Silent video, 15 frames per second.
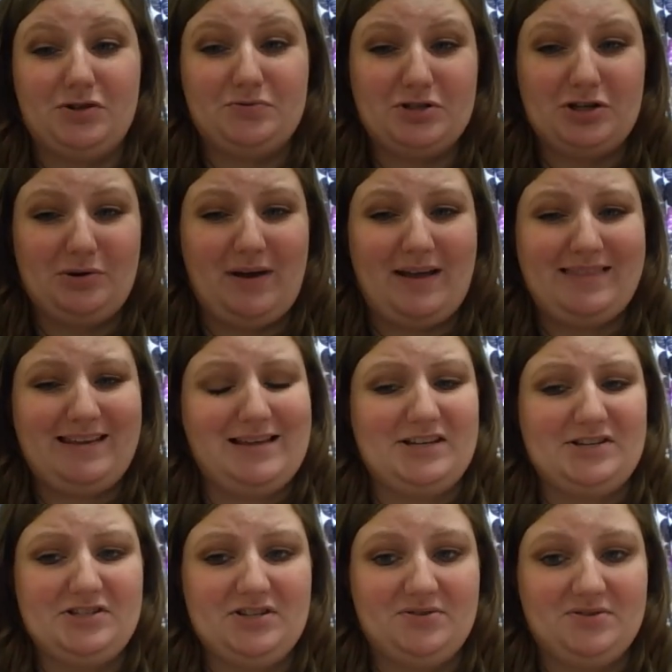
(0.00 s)
I think I said 2,
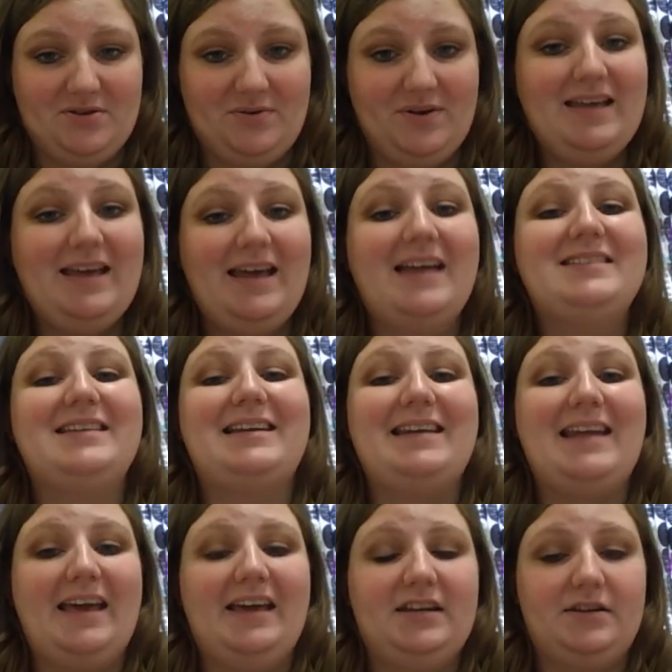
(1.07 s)
2. It's at
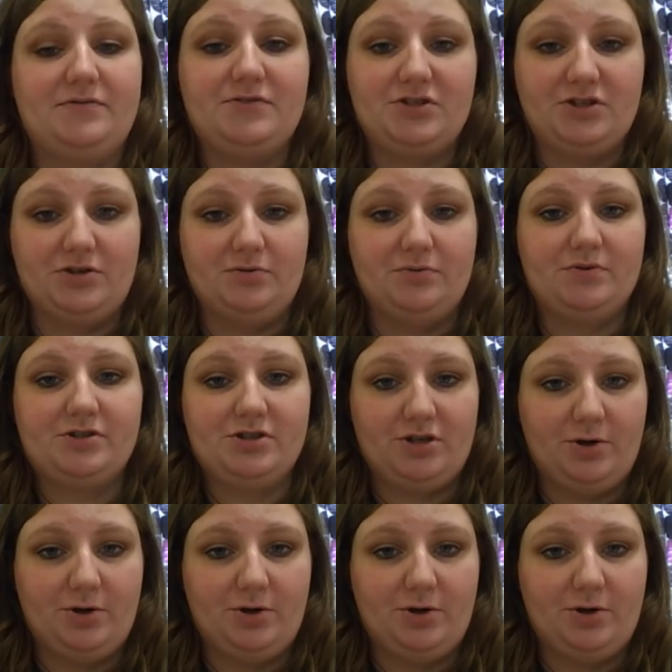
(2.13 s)
negative 2, 2.